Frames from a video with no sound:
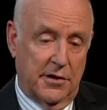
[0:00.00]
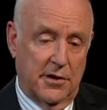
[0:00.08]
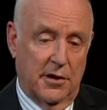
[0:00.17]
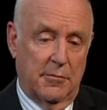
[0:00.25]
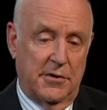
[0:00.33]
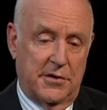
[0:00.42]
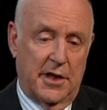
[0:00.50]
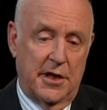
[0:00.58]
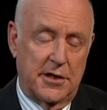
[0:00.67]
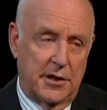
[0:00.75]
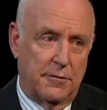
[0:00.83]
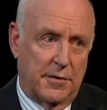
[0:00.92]
economy is
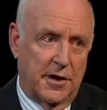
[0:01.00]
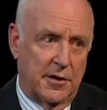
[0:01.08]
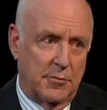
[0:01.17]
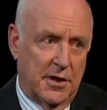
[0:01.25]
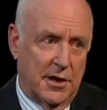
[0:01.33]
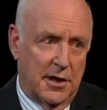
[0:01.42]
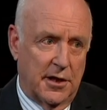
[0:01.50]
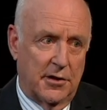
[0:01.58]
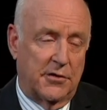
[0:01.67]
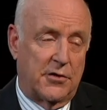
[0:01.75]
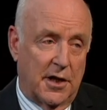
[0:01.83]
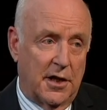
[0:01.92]
changing fundamentally, and
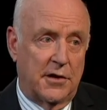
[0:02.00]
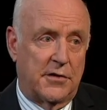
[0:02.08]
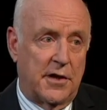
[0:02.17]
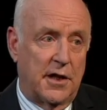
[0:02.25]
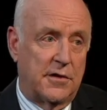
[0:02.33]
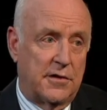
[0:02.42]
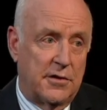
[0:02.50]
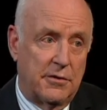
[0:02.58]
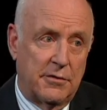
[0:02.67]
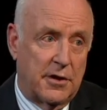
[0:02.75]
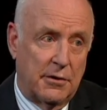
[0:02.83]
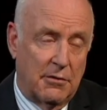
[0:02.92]
Australia stands to do
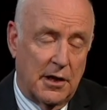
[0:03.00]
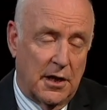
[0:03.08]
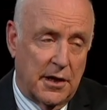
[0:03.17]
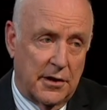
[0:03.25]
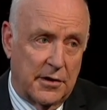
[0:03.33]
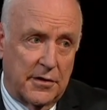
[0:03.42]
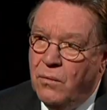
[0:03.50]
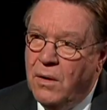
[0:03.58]
very well out of this.